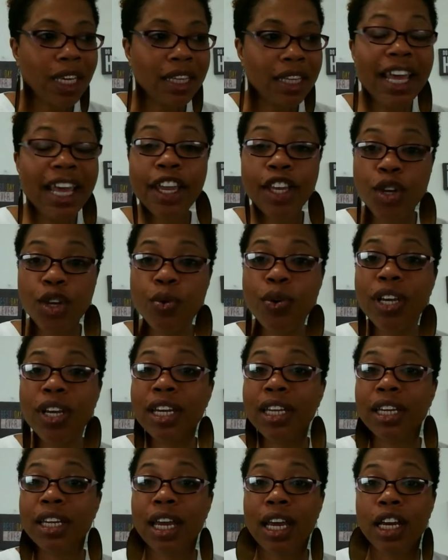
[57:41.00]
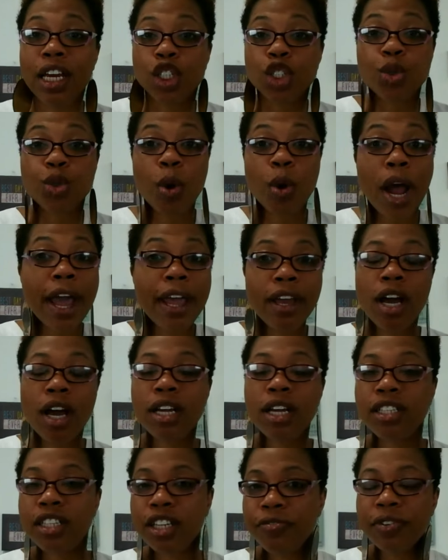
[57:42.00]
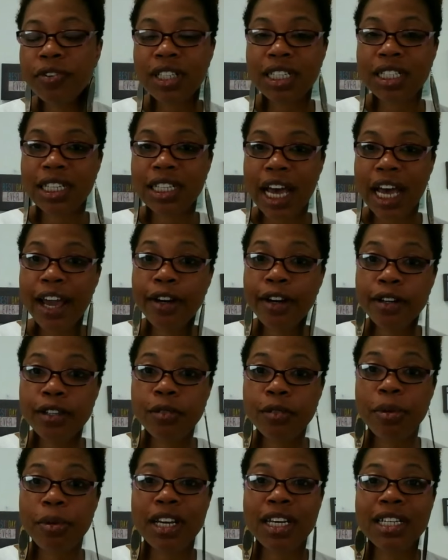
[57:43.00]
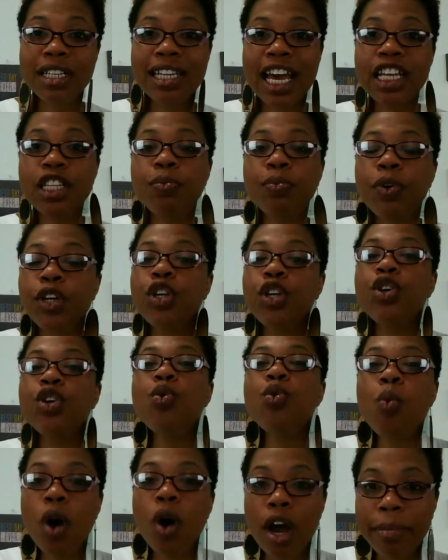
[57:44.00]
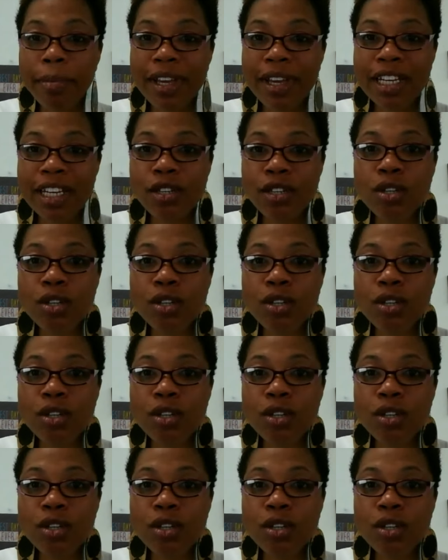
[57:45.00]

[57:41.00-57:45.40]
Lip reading: that you can try on different designers because that's what you want, because